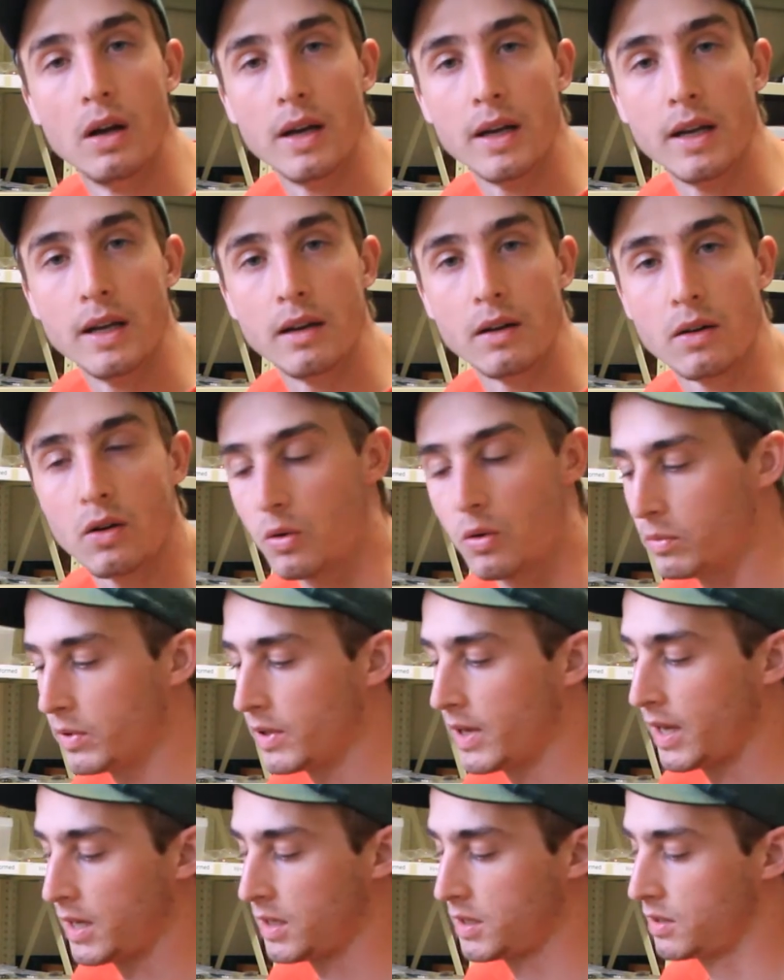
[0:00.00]
in
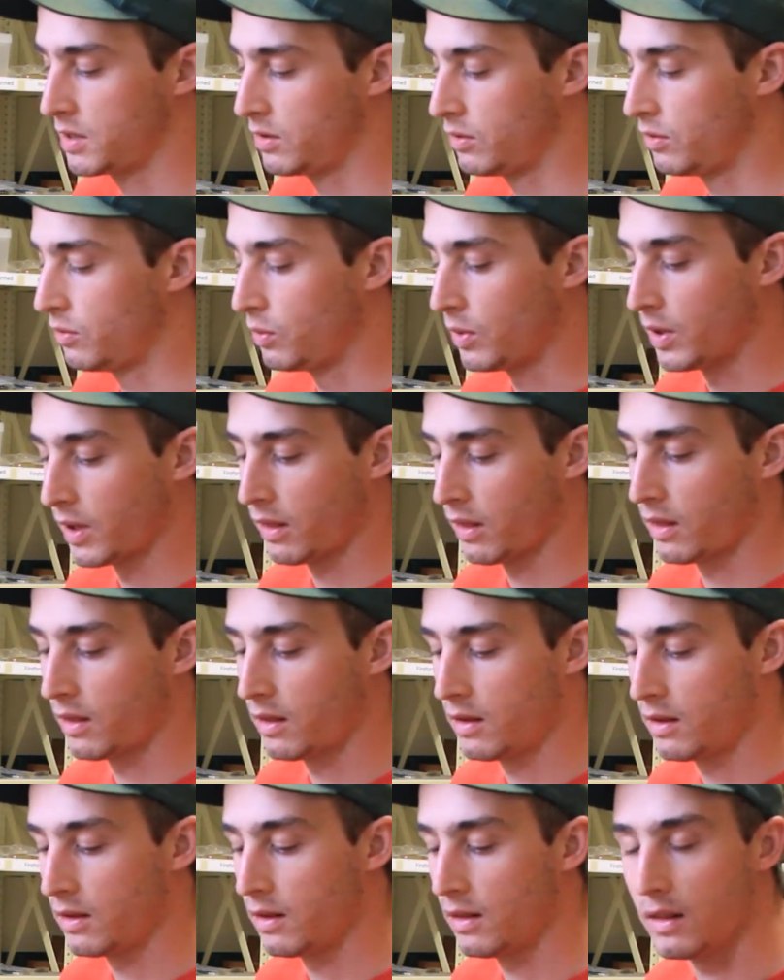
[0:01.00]
combination
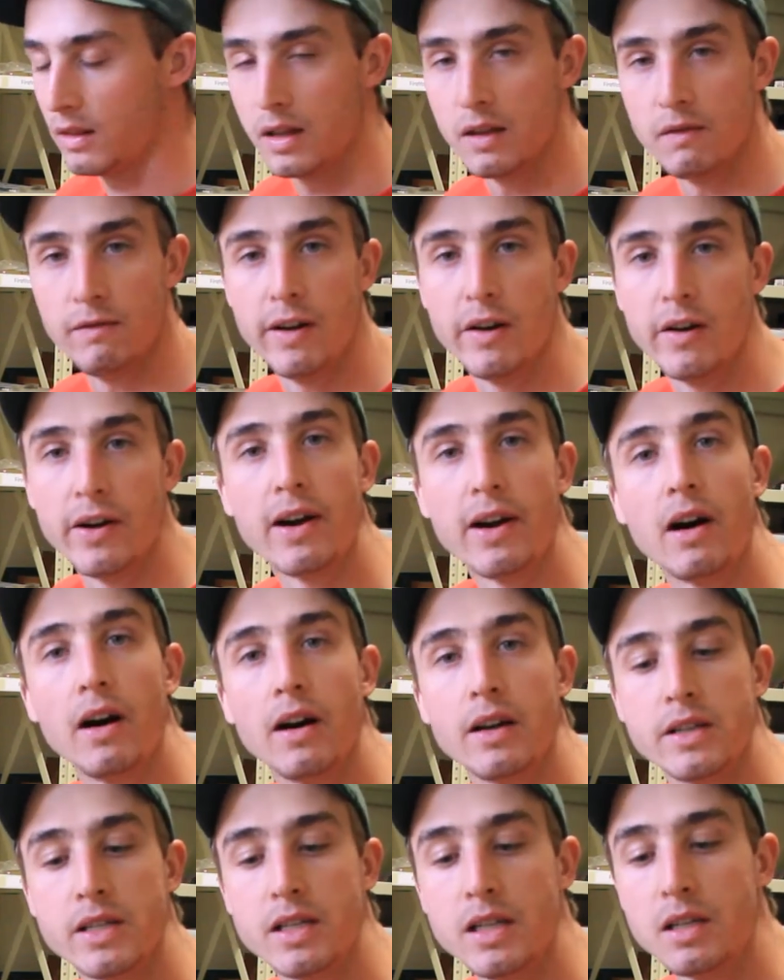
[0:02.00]
with the very
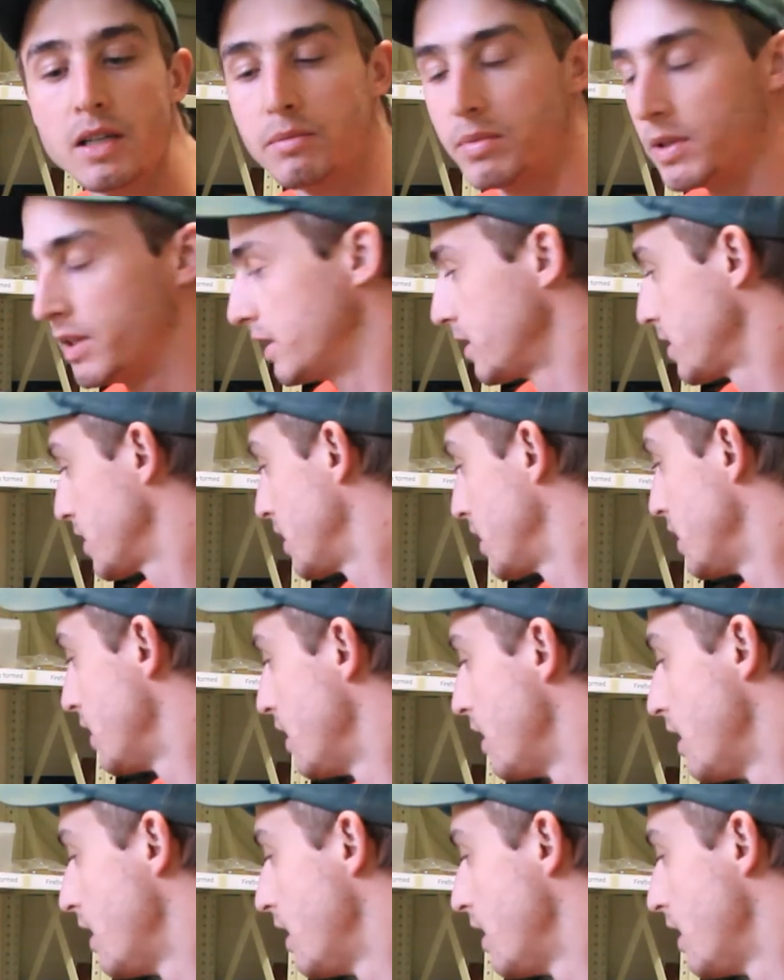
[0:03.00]
high cheek piece.